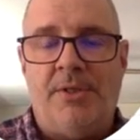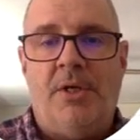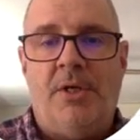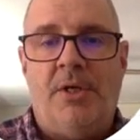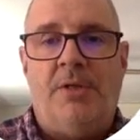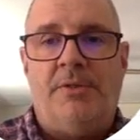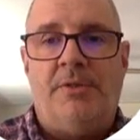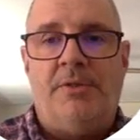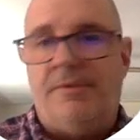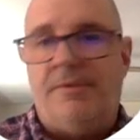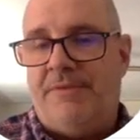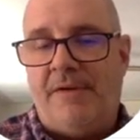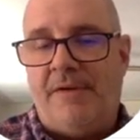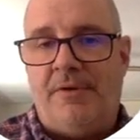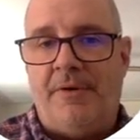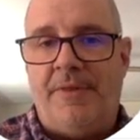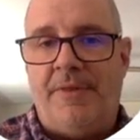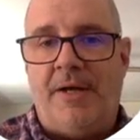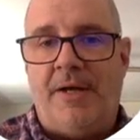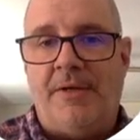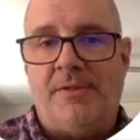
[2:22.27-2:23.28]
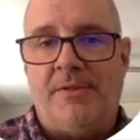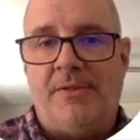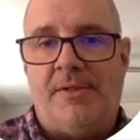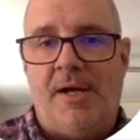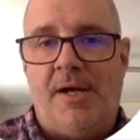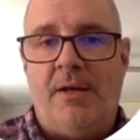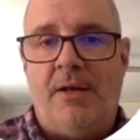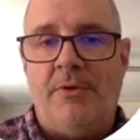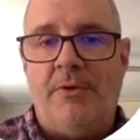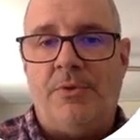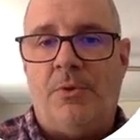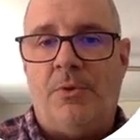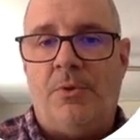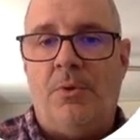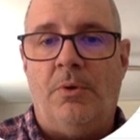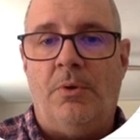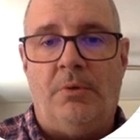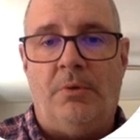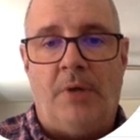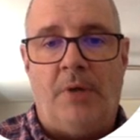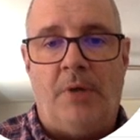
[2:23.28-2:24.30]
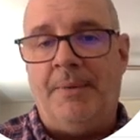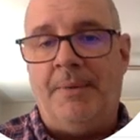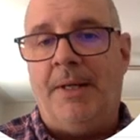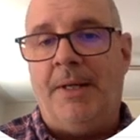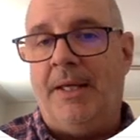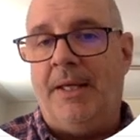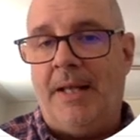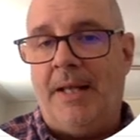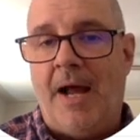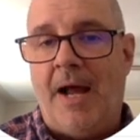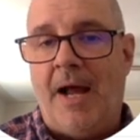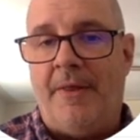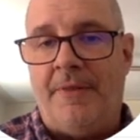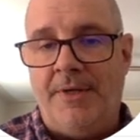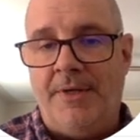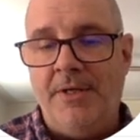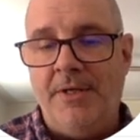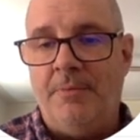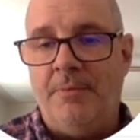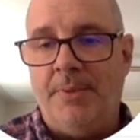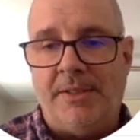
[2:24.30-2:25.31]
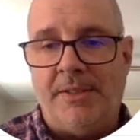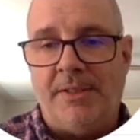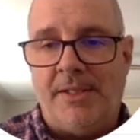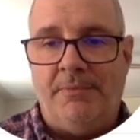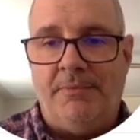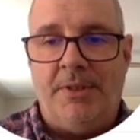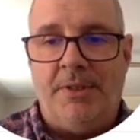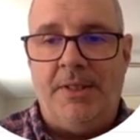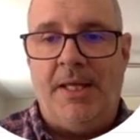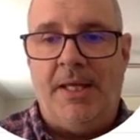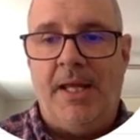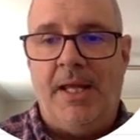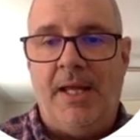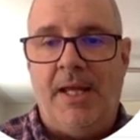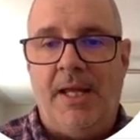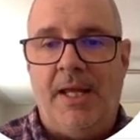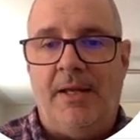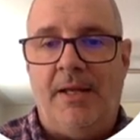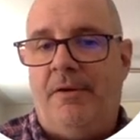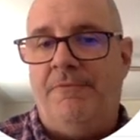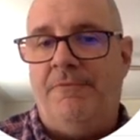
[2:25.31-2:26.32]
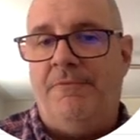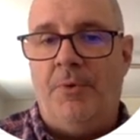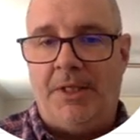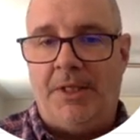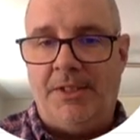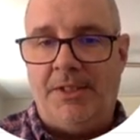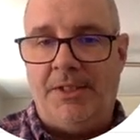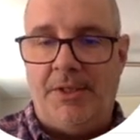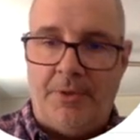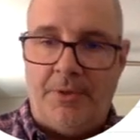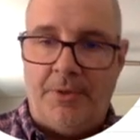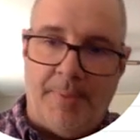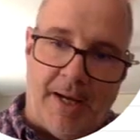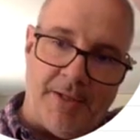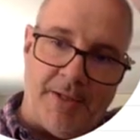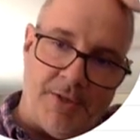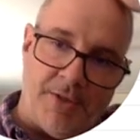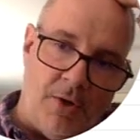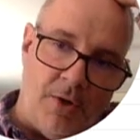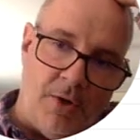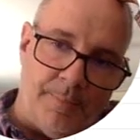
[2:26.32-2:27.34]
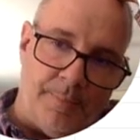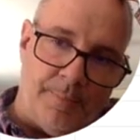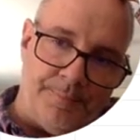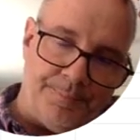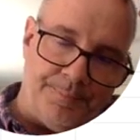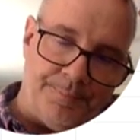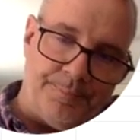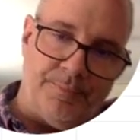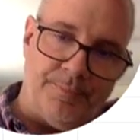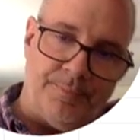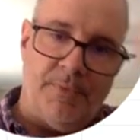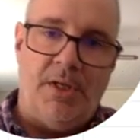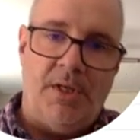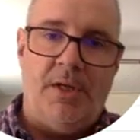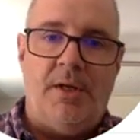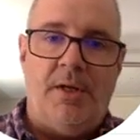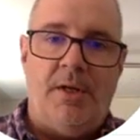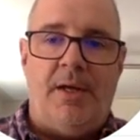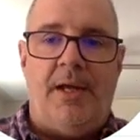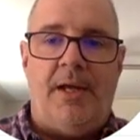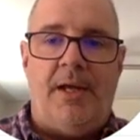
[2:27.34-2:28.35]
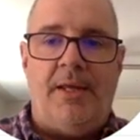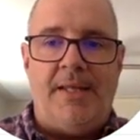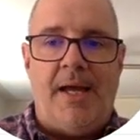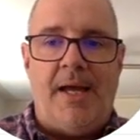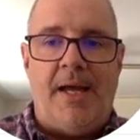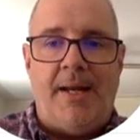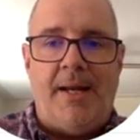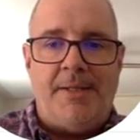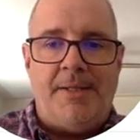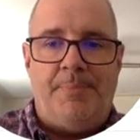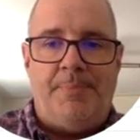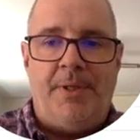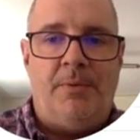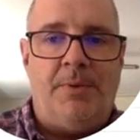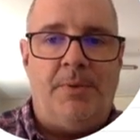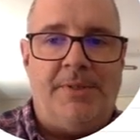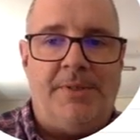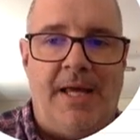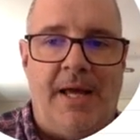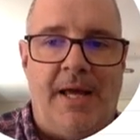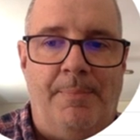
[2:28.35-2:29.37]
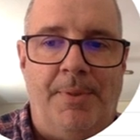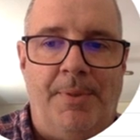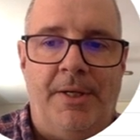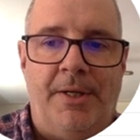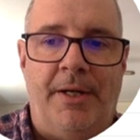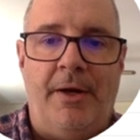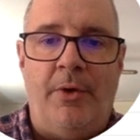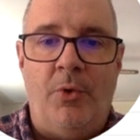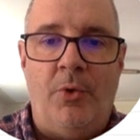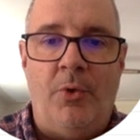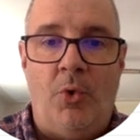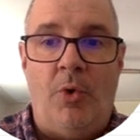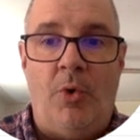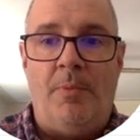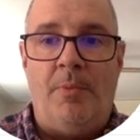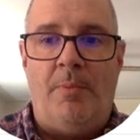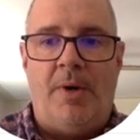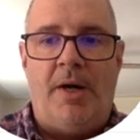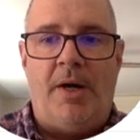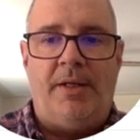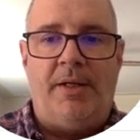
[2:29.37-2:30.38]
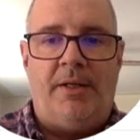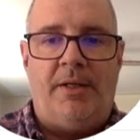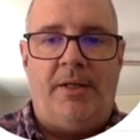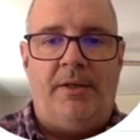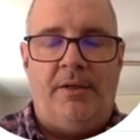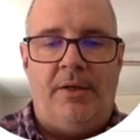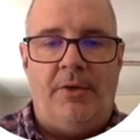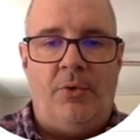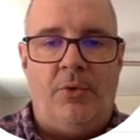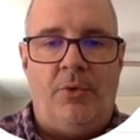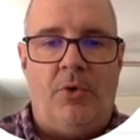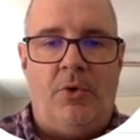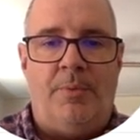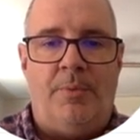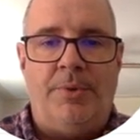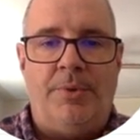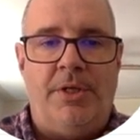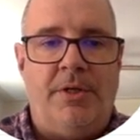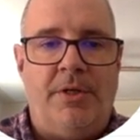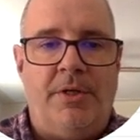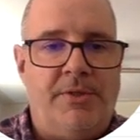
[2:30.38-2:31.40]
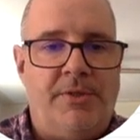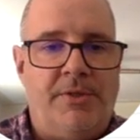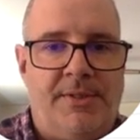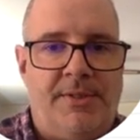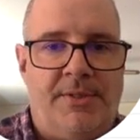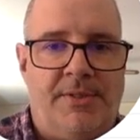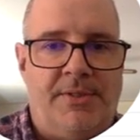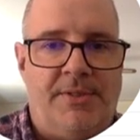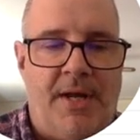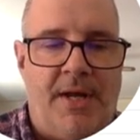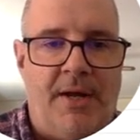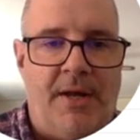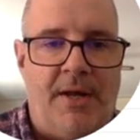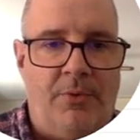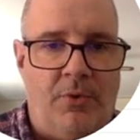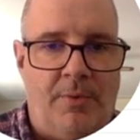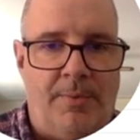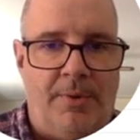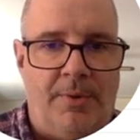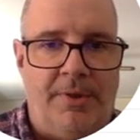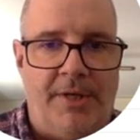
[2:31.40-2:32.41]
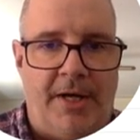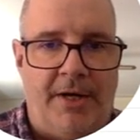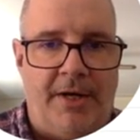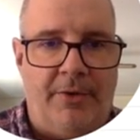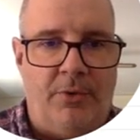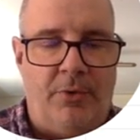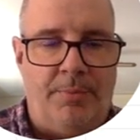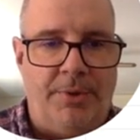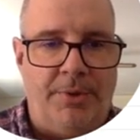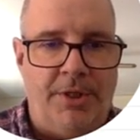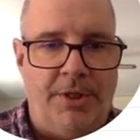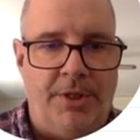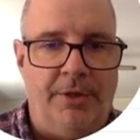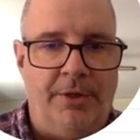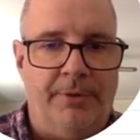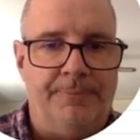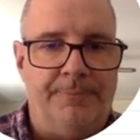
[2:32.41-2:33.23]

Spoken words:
to $500,000, or I'm going to get out of the deal because I really can't afford to continue to buy this home. And that has been what's happened in a normal market in normal years. And this is not normal, not a normal year.